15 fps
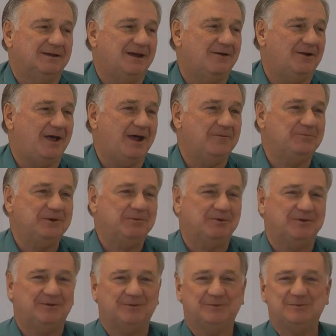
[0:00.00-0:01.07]
Now, a lot of
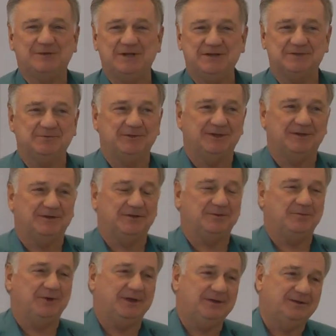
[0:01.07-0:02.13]
people tease me a
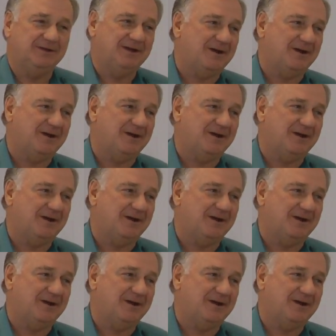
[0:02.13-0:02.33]
little bit.